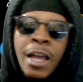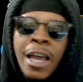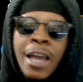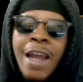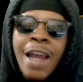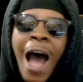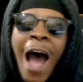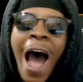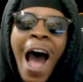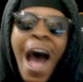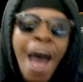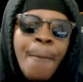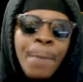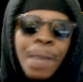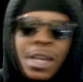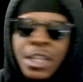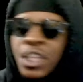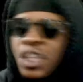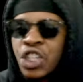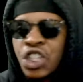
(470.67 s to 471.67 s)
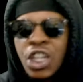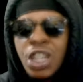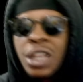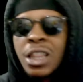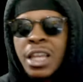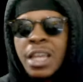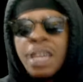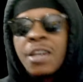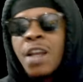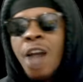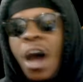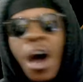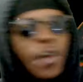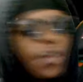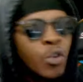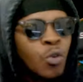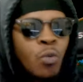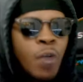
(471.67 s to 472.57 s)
And I made this shit lit in other